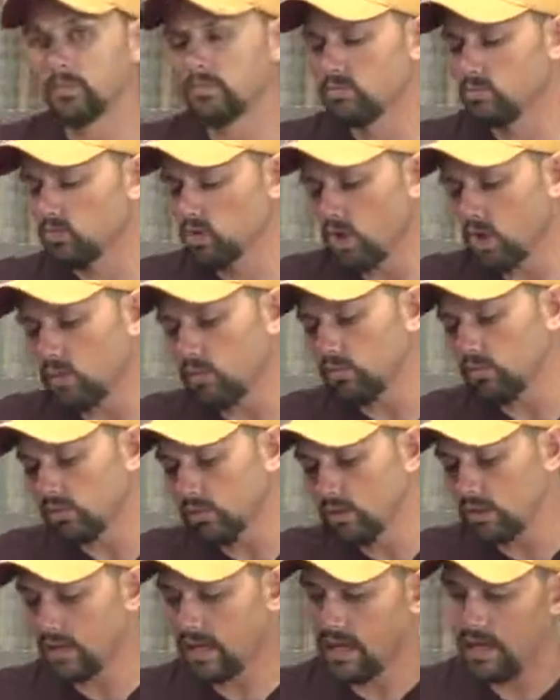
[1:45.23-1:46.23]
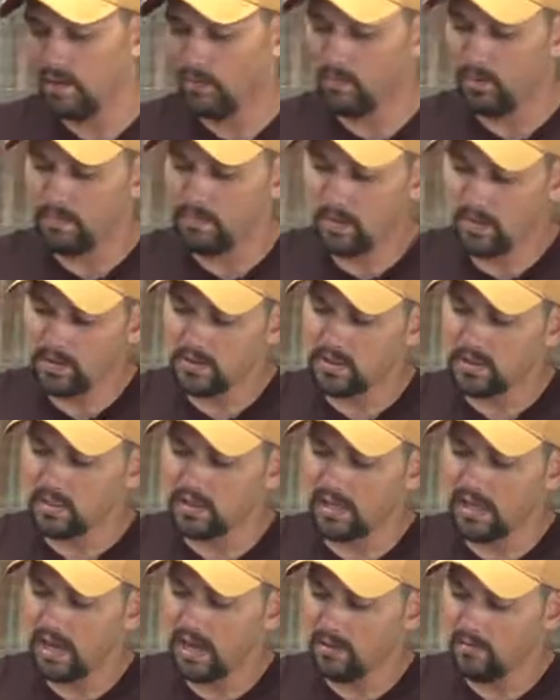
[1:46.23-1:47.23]
don't look at when
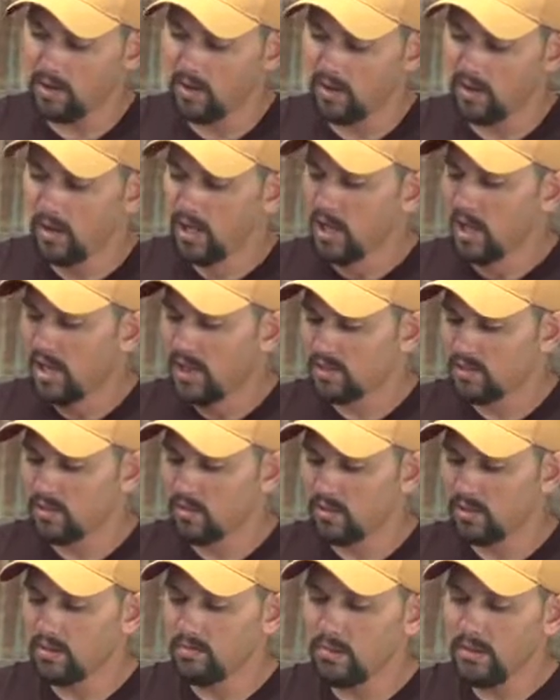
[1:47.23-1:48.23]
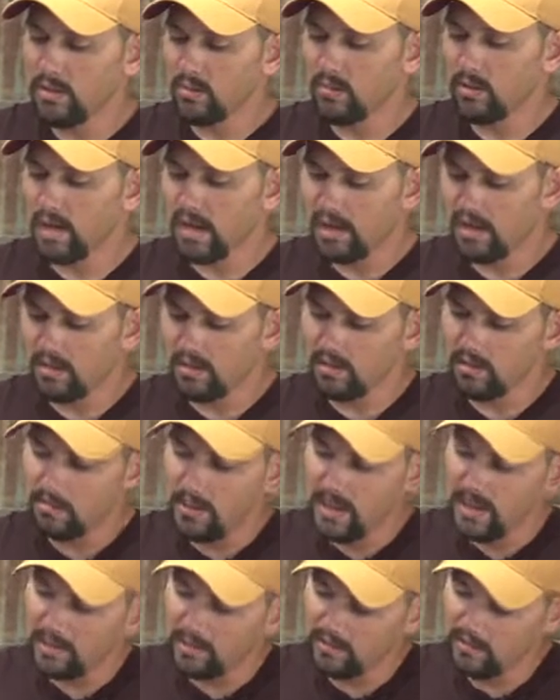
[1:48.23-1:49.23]
purchasing ammo is going to be right on the
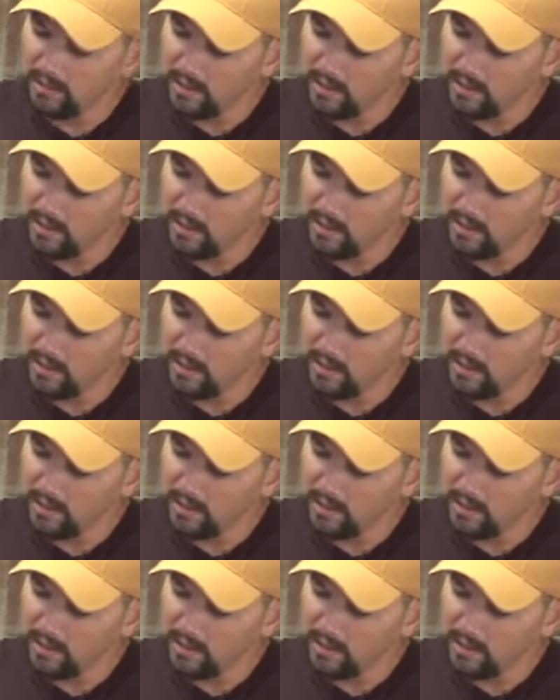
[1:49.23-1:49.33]
back of the